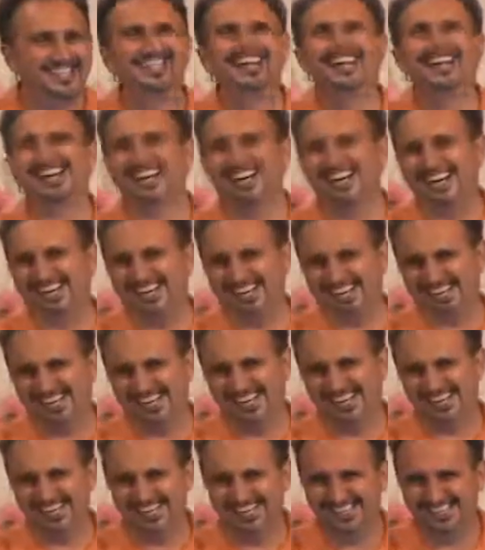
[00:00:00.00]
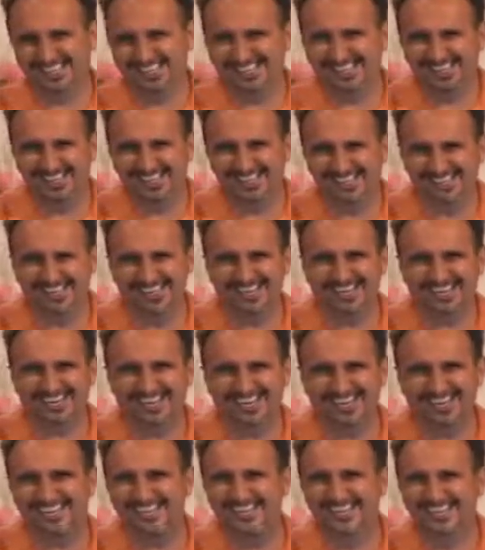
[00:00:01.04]
Yeah,
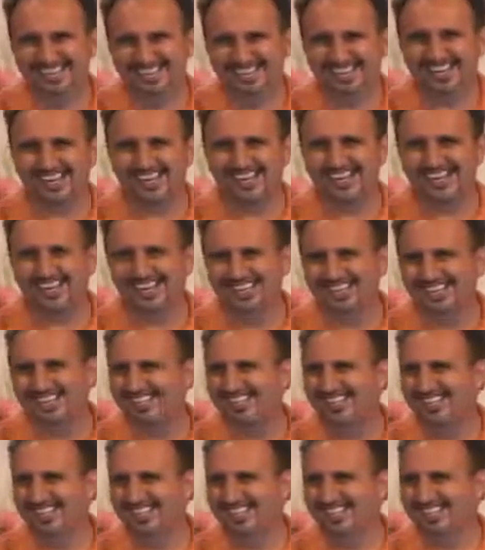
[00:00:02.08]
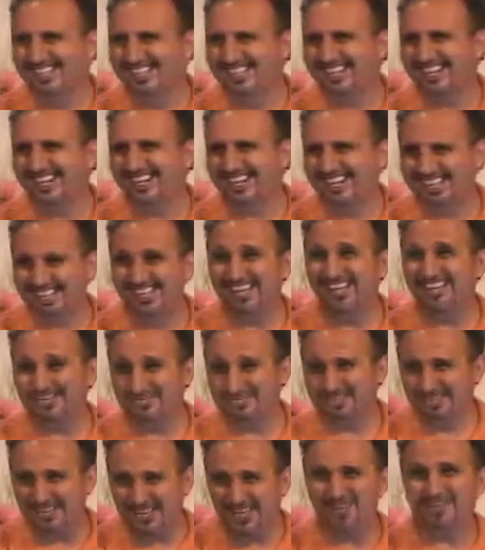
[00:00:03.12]
yeah, yeah, yeah.
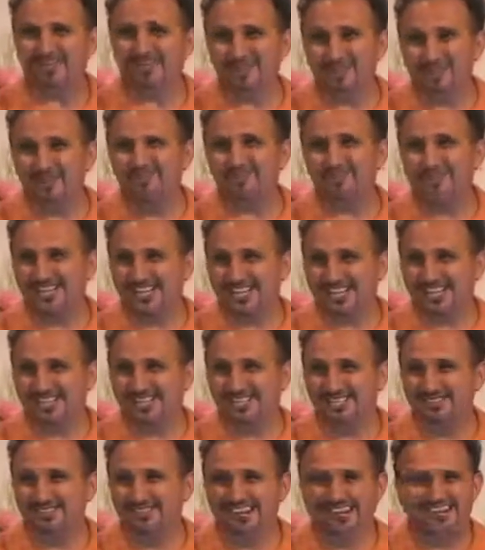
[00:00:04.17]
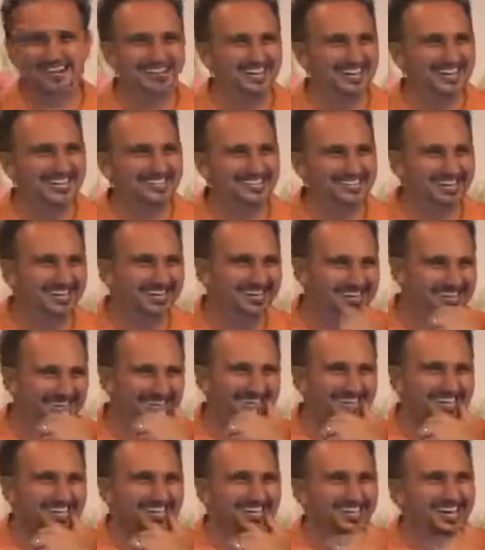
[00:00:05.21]
That's, that's what I'm talking about right there.
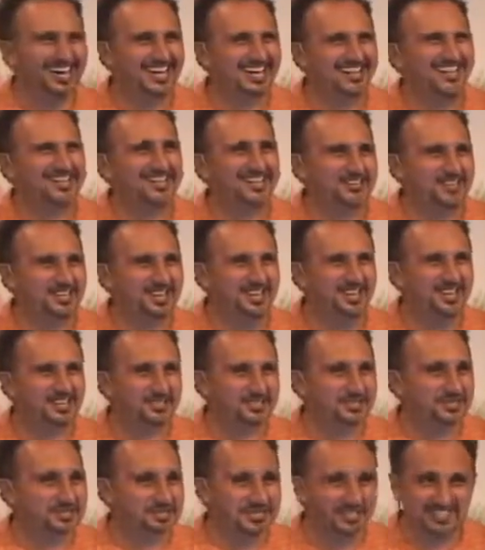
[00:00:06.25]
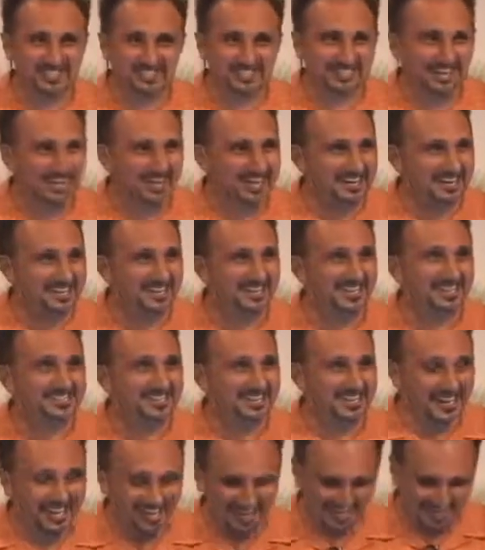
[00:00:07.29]
I think you guys are as excited as
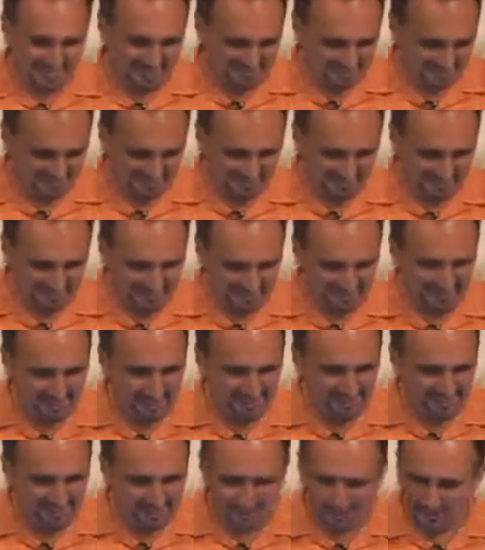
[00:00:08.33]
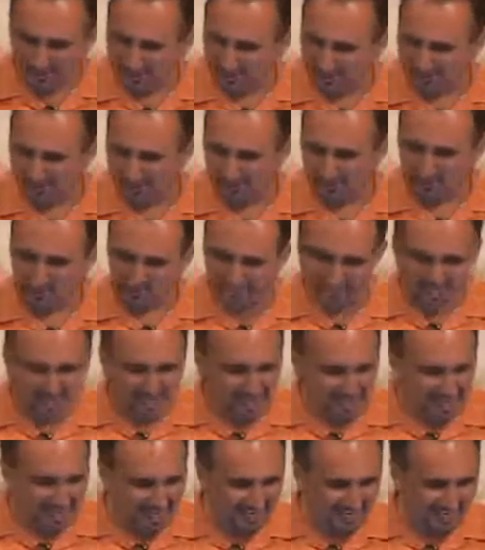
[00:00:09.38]
I am and looking forward to what
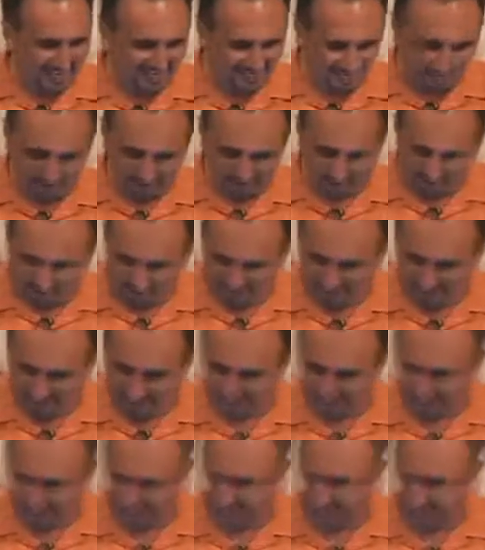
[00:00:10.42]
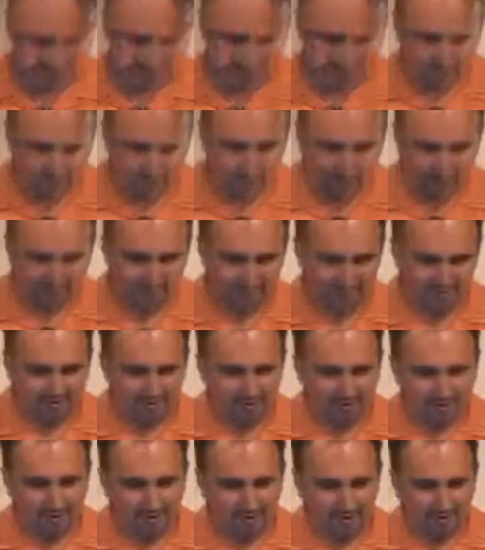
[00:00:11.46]
God has for us tonight. Well,
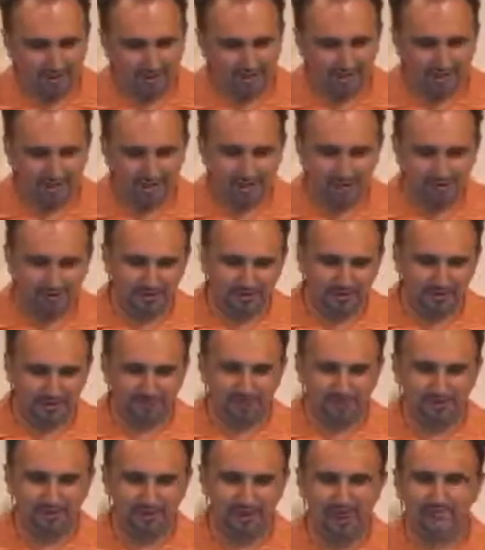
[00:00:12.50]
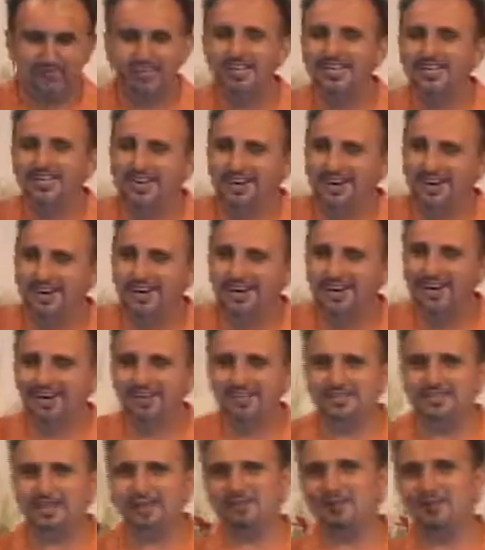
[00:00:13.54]
I want to share with you
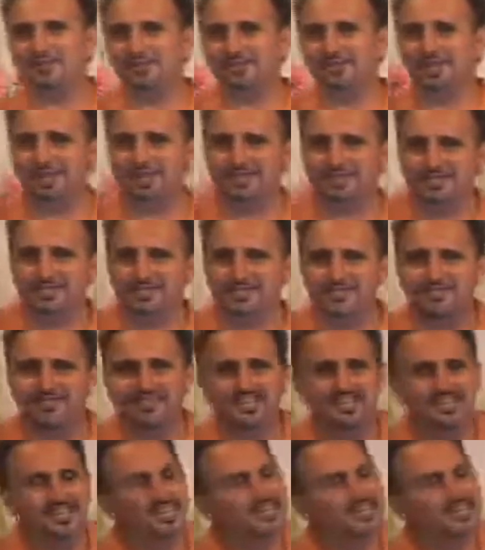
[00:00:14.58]
uh, a couple things.